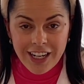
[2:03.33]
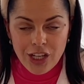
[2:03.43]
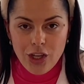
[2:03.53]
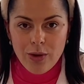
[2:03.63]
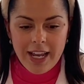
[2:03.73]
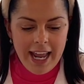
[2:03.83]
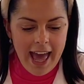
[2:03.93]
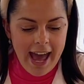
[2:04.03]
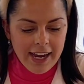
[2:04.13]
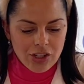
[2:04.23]
You can
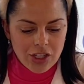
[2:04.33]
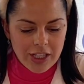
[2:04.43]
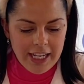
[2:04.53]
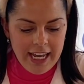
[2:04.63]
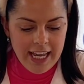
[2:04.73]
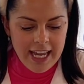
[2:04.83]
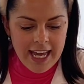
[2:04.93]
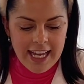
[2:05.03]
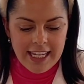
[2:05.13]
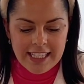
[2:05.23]
actually
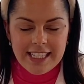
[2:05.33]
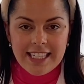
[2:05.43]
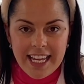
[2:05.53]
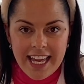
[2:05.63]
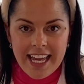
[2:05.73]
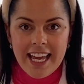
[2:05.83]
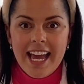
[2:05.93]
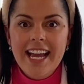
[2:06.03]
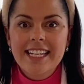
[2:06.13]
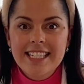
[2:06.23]
see
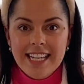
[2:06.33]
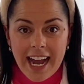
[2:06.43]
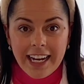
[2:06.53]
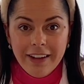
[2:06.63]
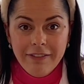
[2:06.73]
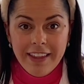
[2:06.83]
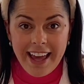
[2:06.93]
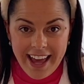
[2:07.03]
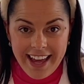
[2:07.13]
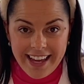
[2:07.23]
inside of the
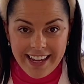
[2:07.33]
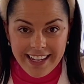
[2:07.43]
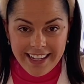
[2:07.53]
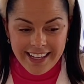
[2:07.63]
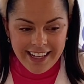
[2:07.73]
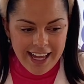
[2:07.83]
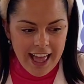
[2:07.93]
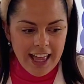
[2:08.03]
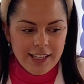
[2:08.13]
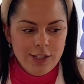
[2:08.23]
egg.
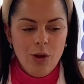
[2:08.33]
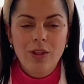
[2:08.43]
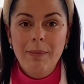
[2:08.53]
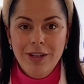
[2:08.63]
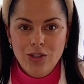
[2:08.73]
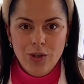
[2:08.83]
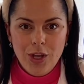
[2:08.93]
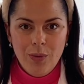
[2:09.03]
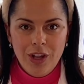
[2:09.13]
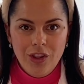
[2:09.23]
So let me show you
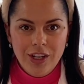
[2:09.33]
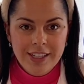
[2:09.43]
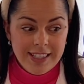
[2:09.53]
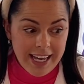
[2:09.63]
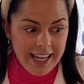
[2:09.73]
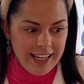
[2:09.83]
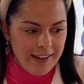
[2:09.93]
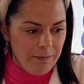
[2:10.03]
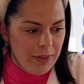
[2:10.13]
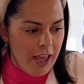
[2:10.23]
what it looks like
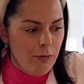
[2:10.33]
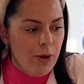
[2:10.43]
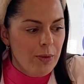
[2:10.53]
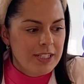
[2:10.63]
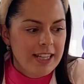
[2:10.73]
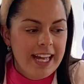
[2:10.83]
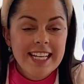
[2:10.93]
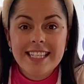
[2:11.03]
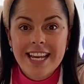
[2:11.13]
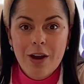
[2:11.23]
if we were to let it
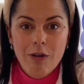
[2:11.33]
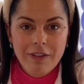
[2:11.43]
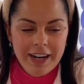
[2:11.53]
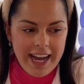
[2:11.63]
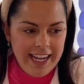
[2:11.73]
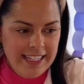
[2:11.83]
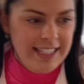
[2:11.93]
sit overnight.